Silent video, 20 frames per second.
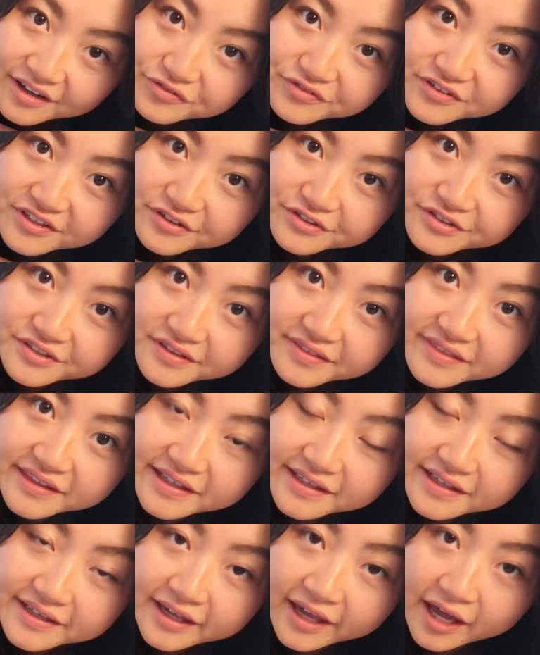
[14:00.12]
I've tilted
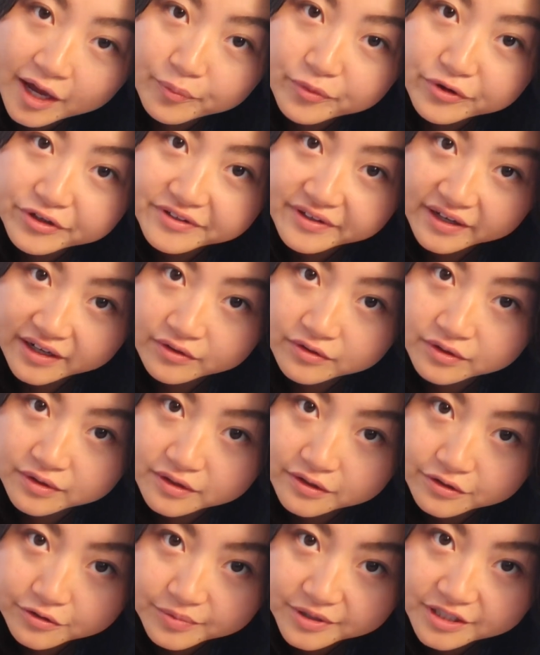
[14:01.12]
the camera down a
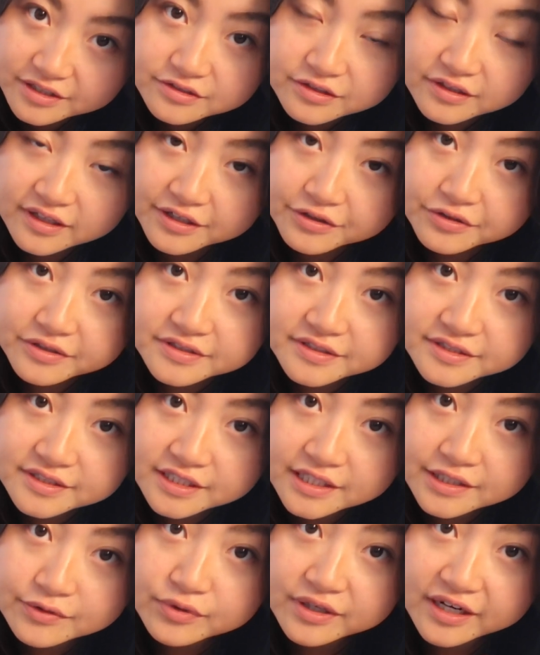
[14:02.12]
little bit so that you can
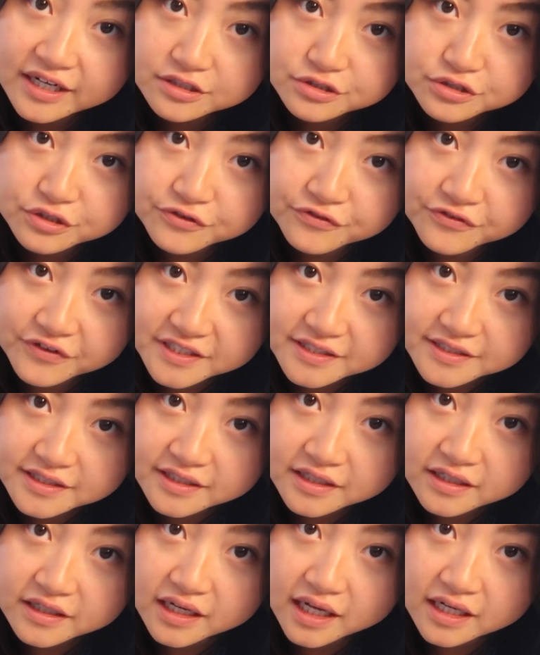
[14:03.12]
see what actually fits
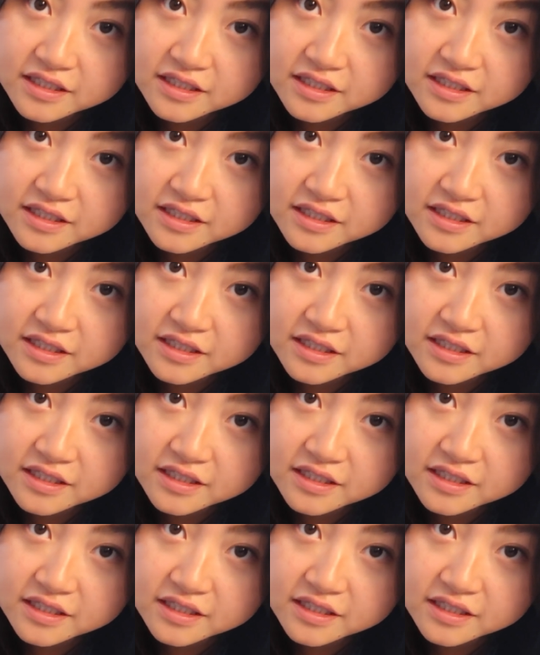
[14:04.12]
in it